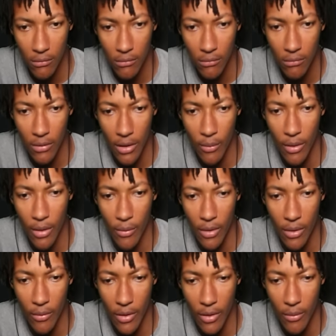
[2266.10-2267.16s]
Wait, wait,
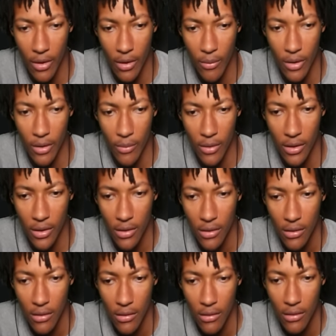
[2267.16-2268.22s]
wait, wait, wait, wait, wait.
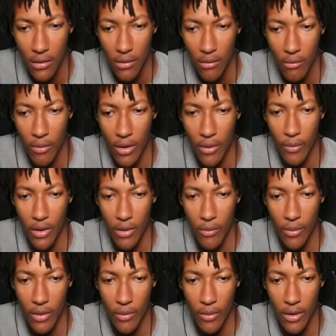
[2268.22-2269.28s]
Wait, wait,
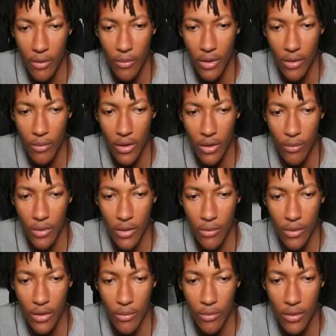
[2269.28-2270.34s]
wait, wait, wait, wait, wait,
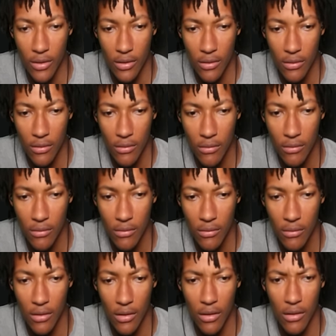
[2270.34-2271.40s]
wait, wait.
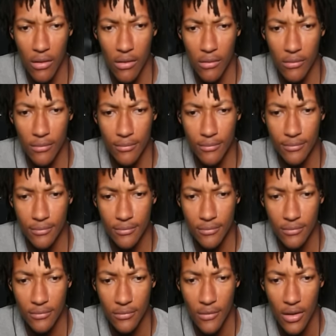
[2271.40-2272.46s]
Um
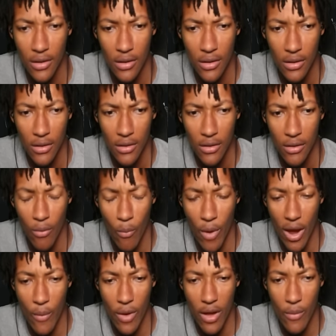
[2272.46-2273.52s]

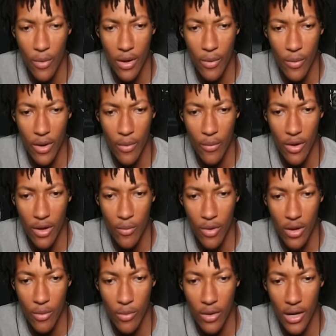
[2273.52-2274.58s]
Wait, wait, wait, wait, wait,
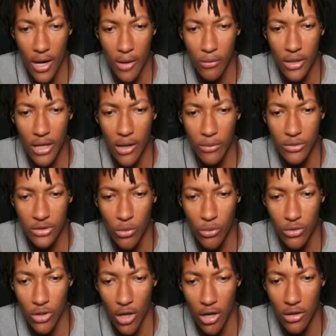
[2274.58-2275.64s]
wait, wait. I don't like how it's so
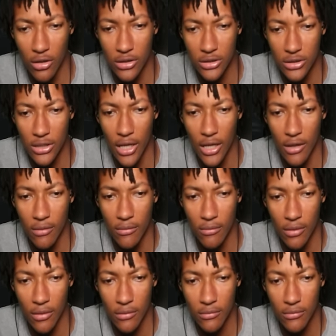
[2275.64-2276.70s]
dark in this game,
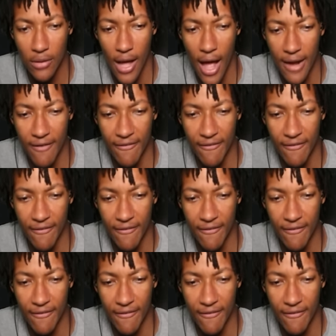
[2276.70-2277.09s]
bro. I had the